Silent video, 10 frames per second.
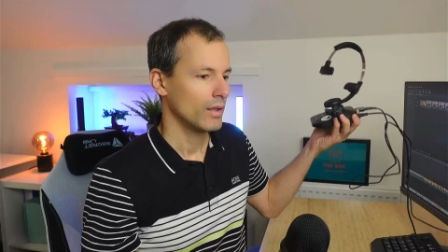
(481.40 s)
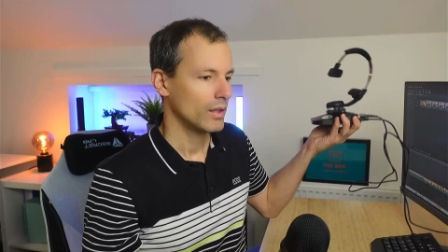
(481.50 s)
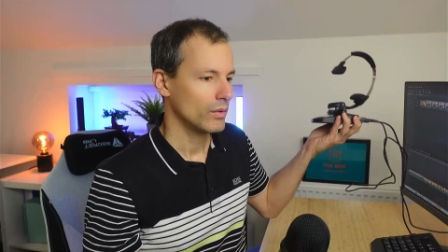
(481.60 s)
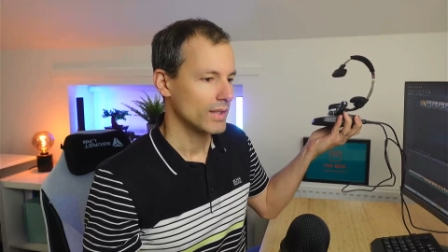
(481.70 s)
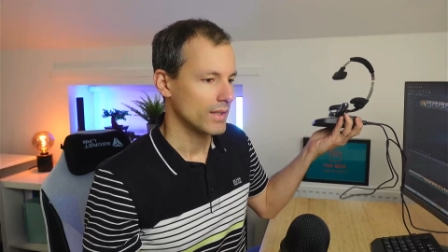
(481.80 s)
it
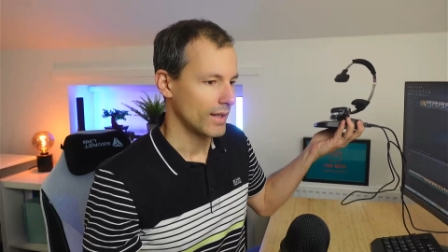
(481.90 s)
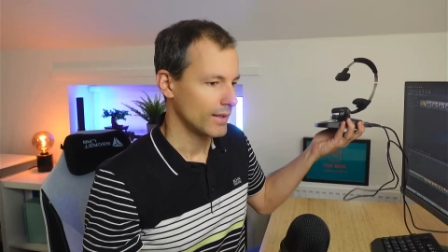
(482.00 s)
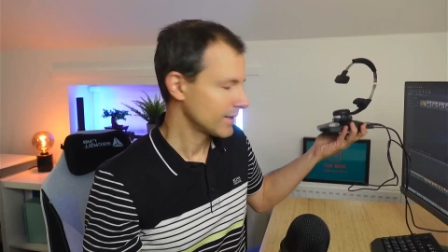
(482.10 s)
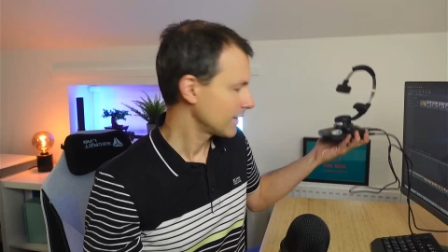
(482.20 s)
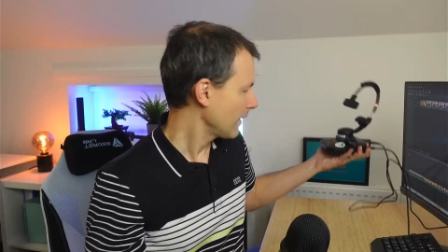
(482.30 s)
looks
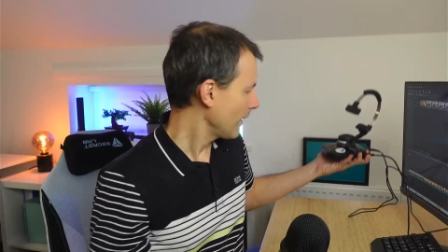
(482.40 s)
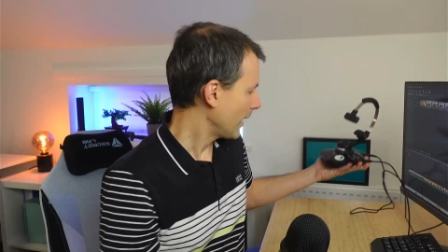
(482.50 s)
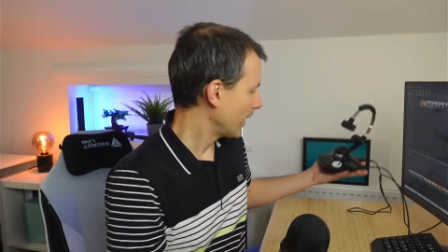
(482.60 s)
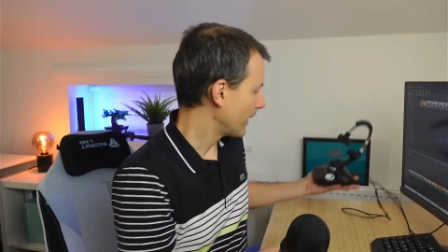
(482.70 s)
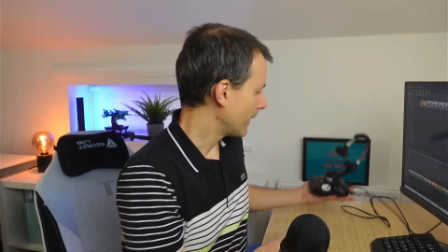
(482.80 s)
nice.
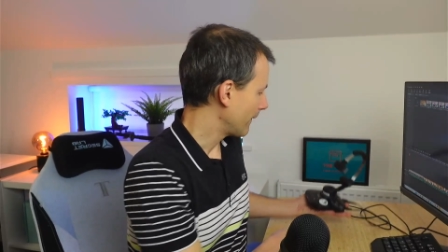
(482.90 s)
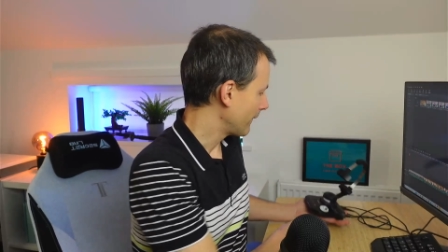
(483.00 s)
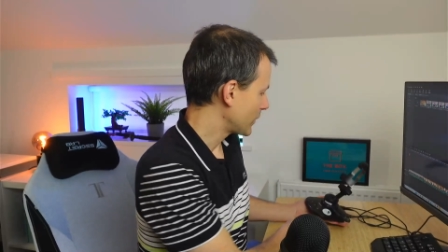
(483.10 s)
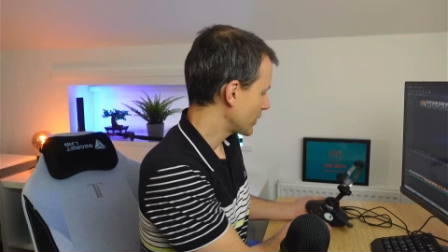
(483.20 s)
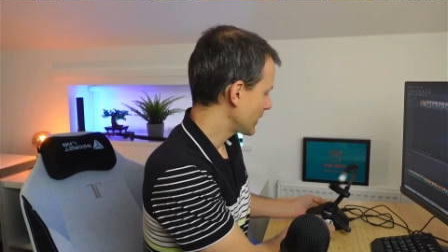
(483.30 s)
Uh,
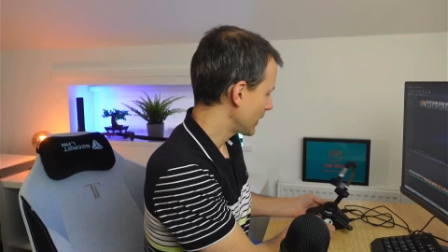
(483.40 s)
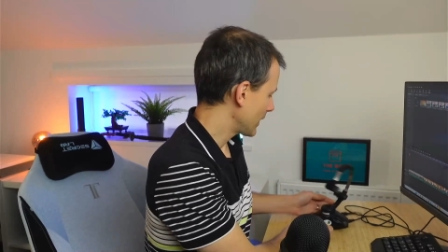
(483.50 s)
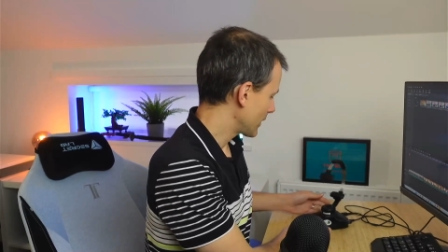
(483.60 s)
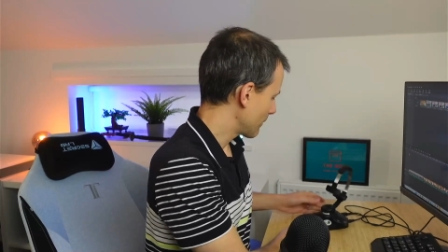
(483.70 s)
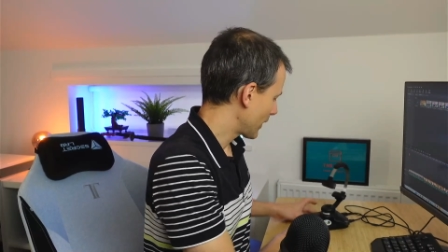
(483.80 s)
it's just here
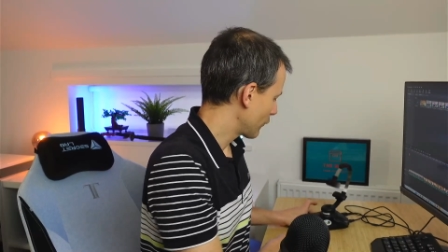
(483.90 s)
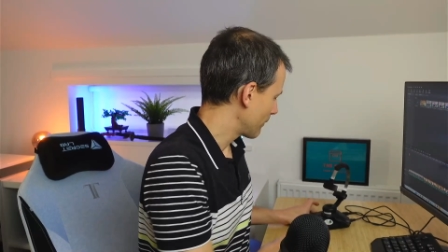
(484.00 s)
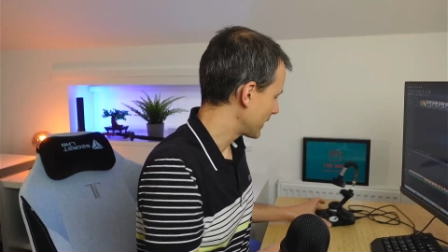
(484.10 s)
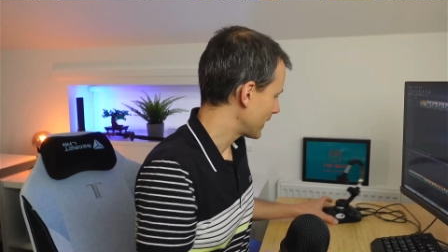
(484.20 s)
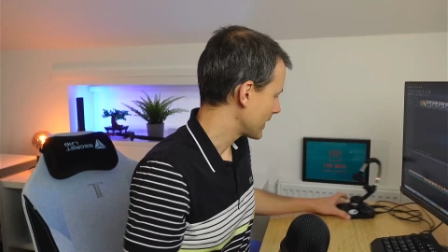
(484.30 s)
at the back of
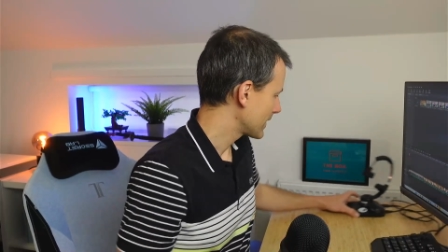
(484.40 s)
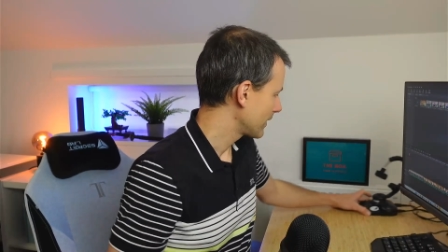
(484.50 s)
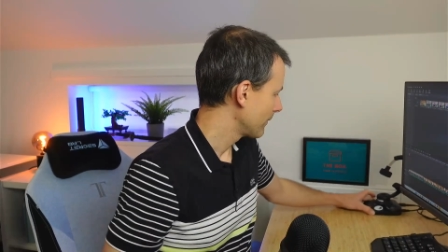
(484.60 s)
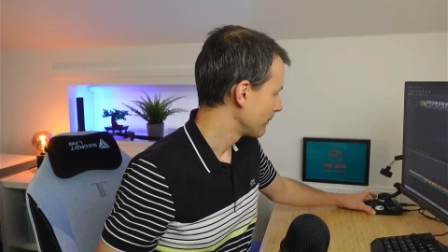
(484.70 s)
my desk.